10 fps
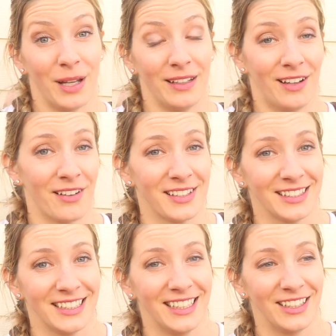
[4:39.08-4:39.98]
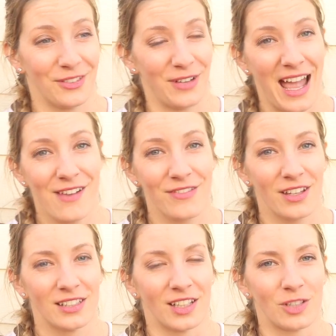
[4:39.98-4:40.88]
But honestly, we have
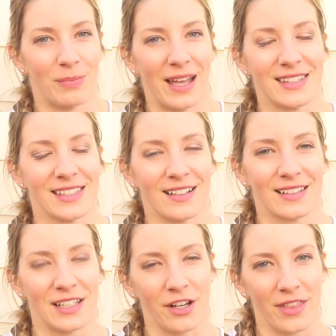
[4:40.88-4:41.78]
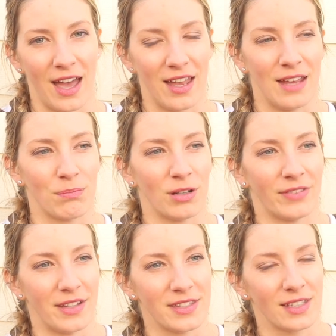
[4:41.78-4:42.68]
such bad slugs here that it
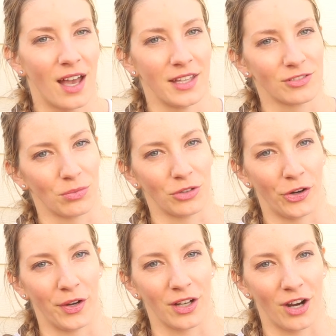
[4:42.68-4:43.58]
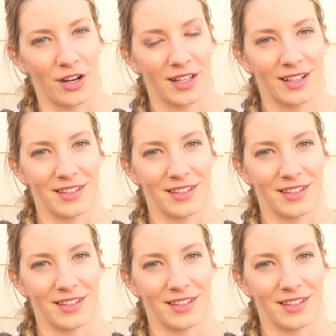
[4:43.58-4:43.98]
prevents us from growing a garden.